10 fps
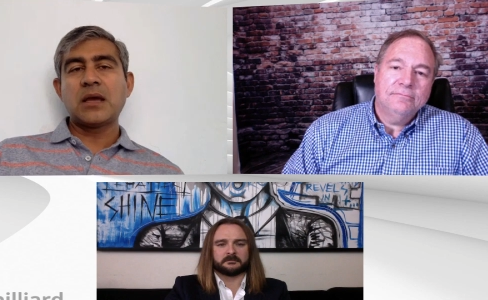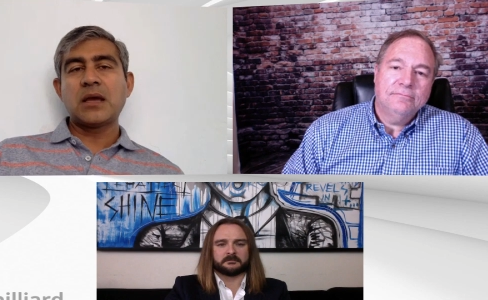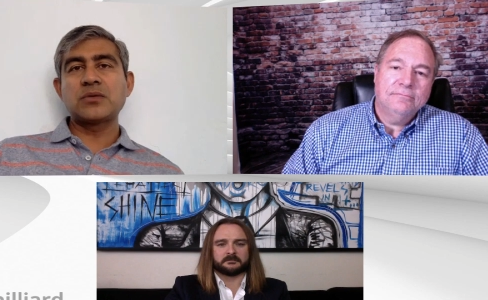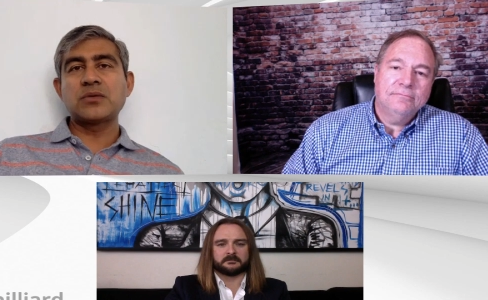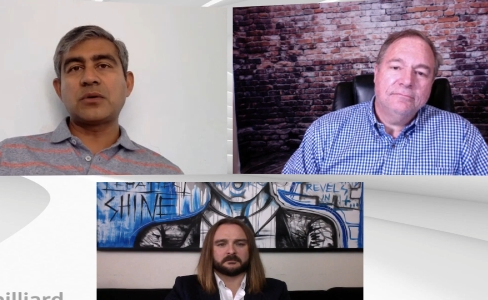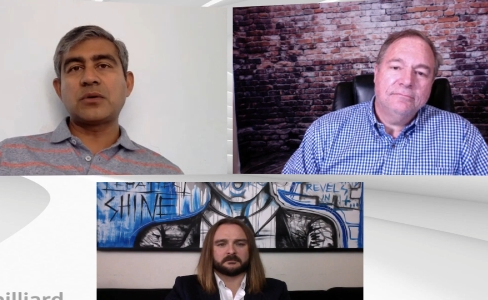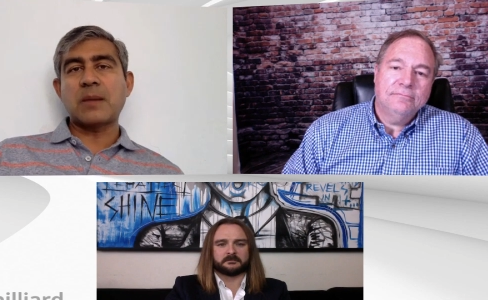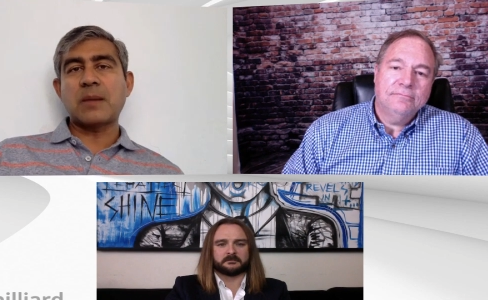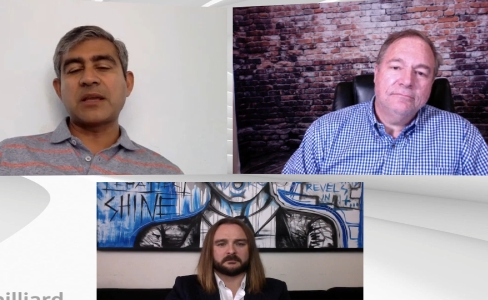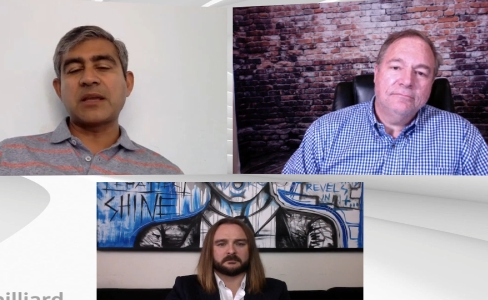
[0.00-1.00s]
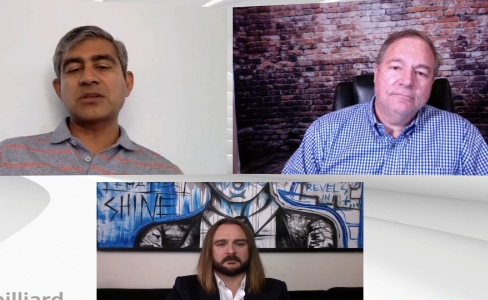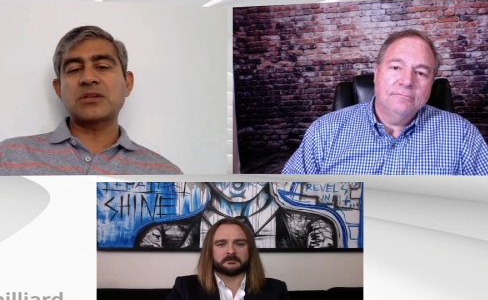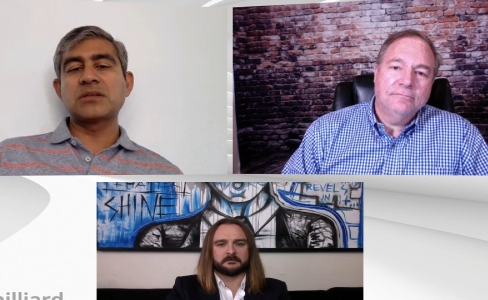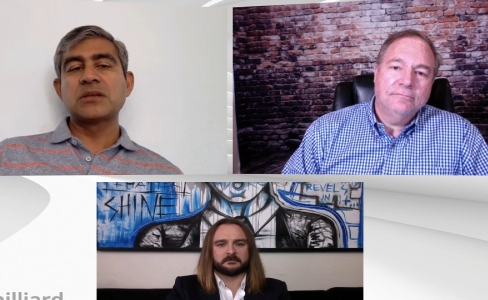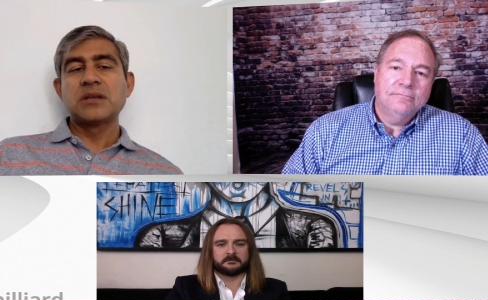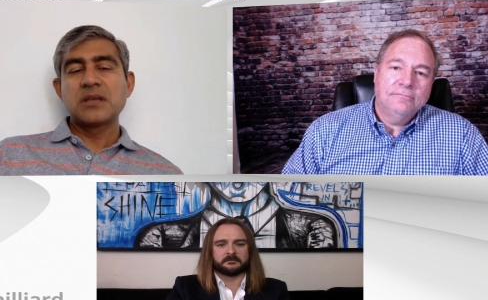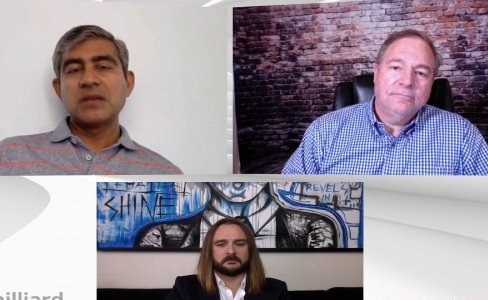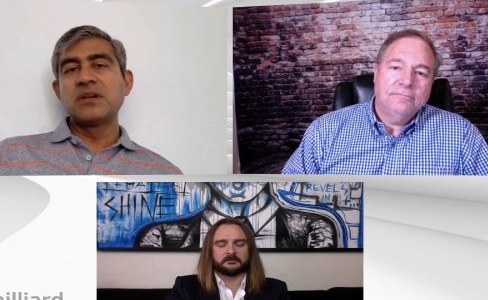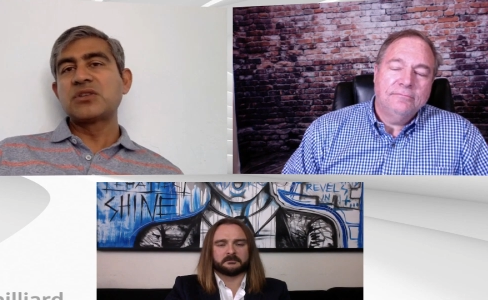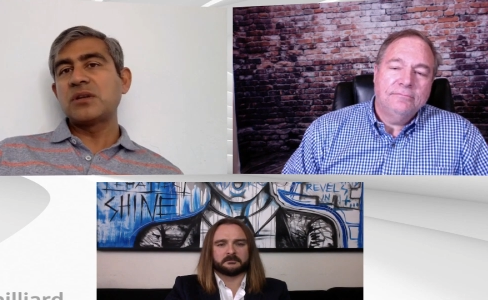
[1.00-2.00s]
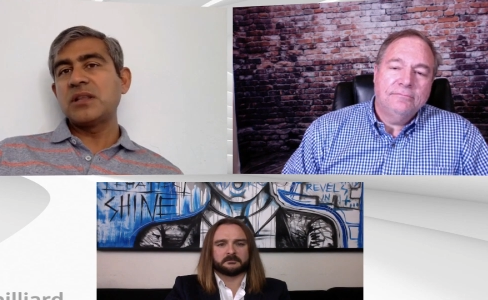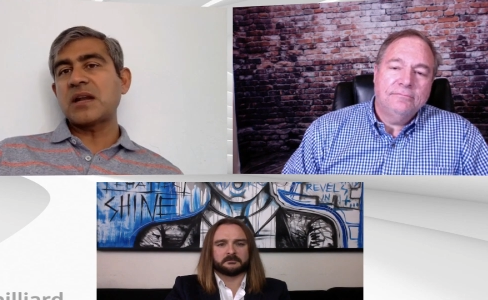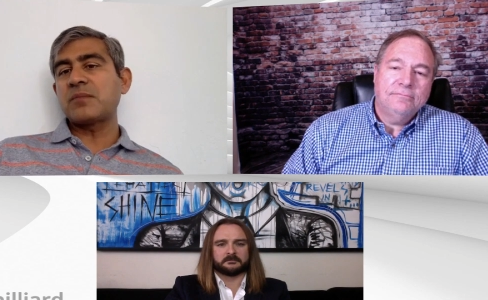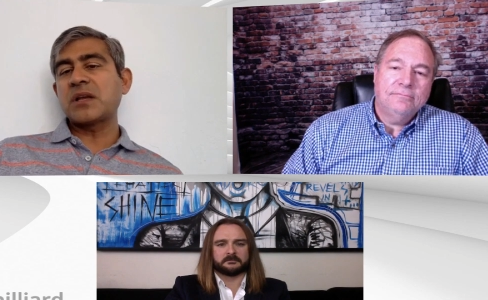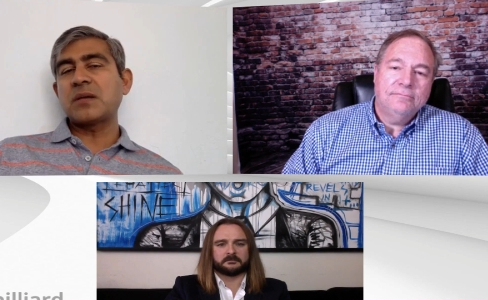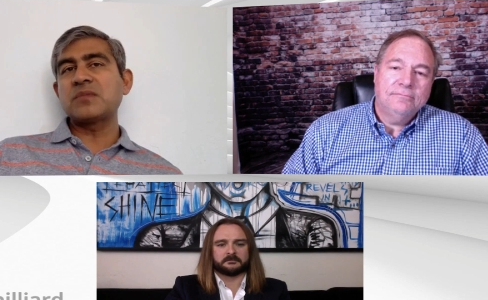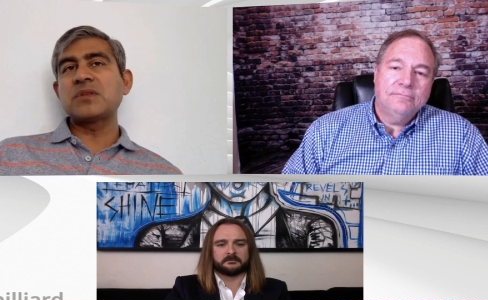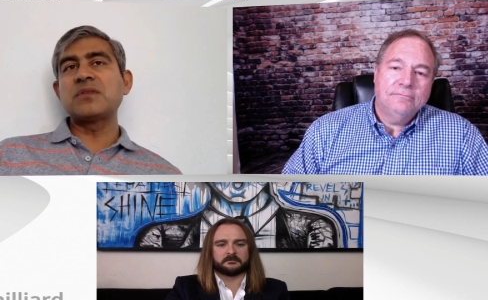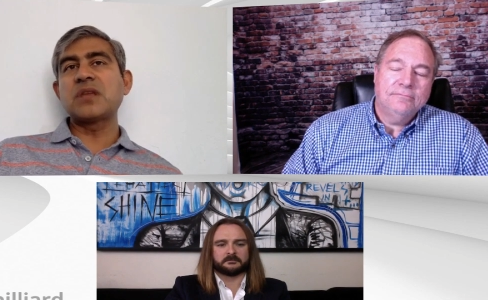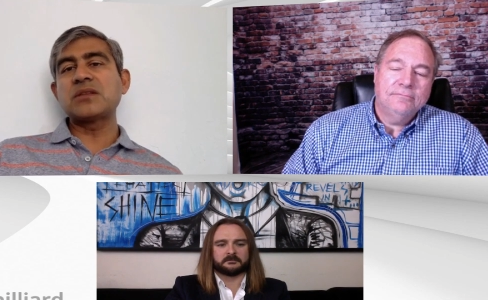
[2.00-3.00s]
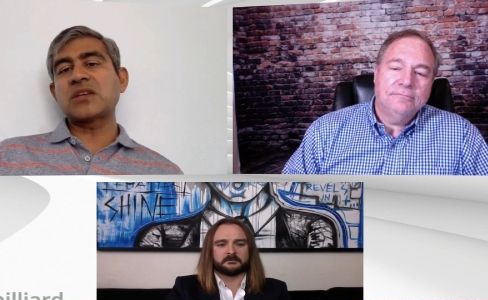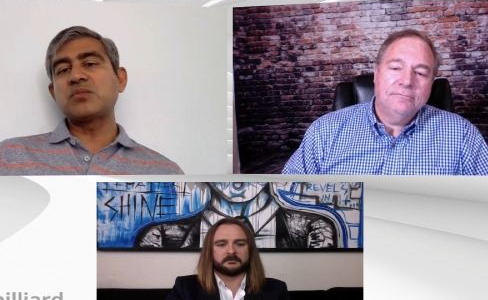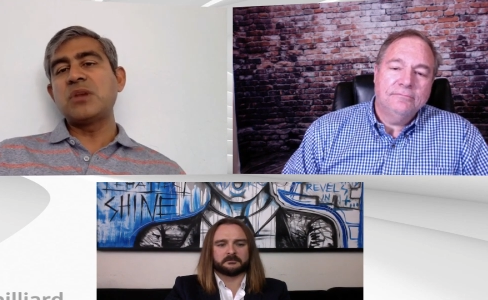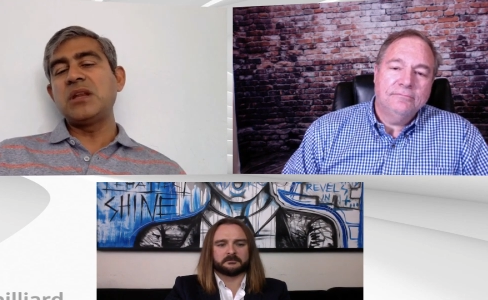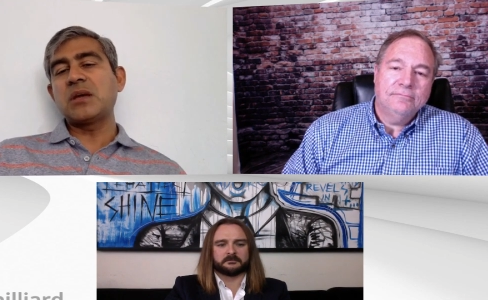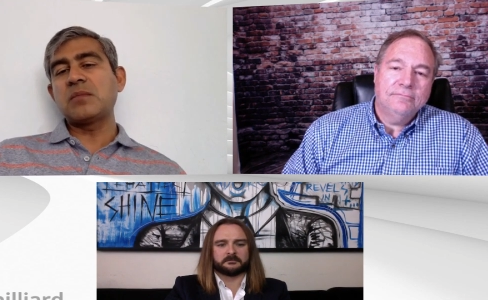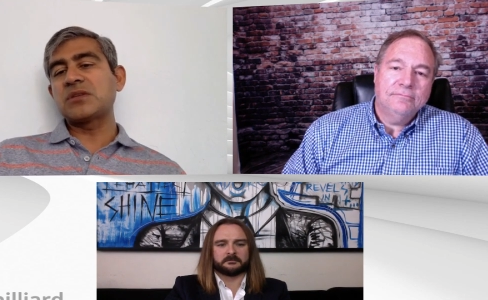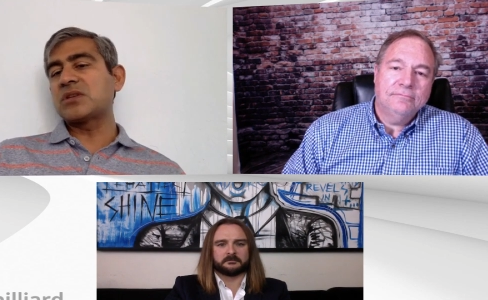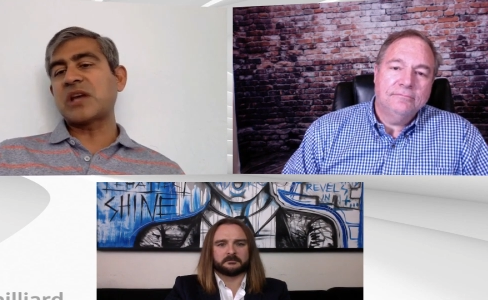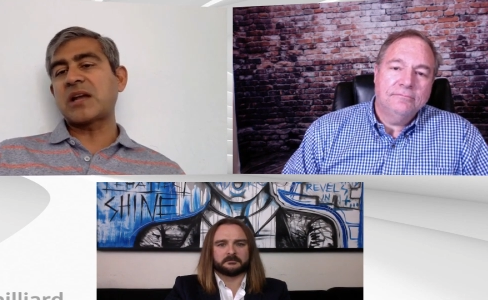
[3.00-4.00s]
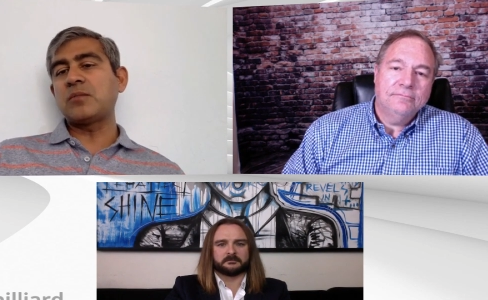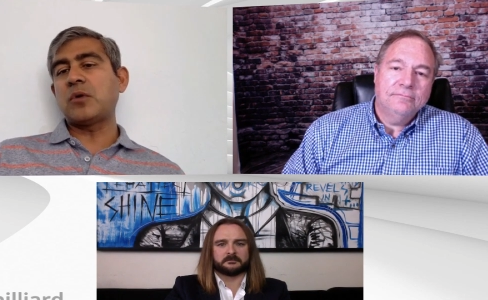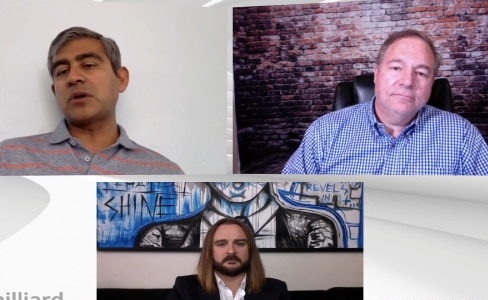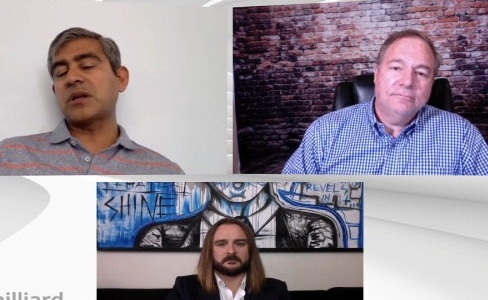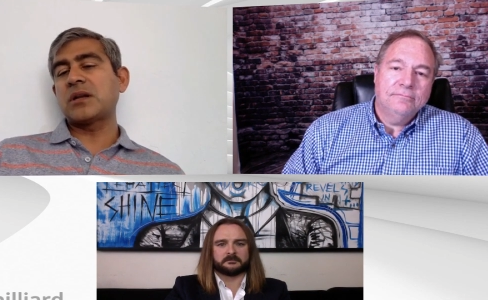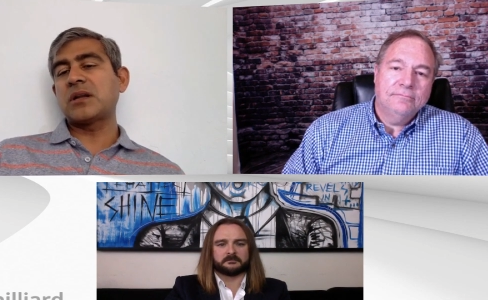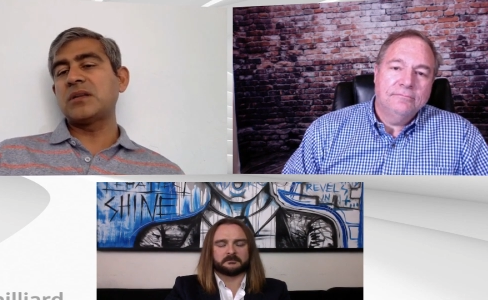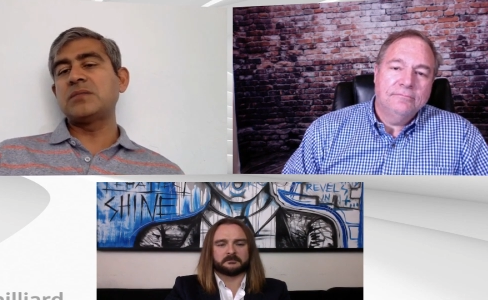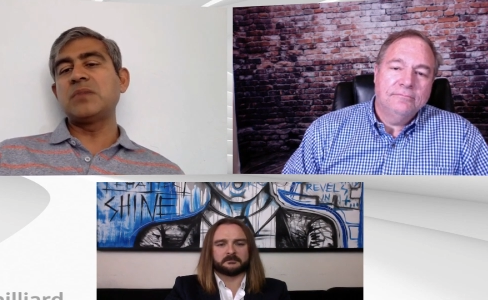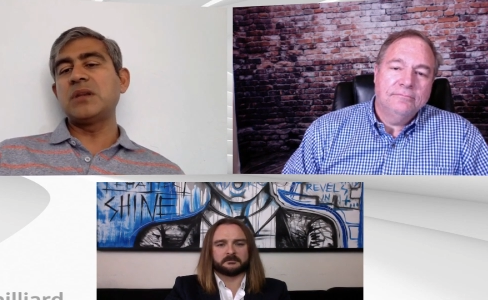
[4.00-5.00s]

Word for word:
Speaker 1: uh, to your applications eventually that becomes the next medium is the chatbot and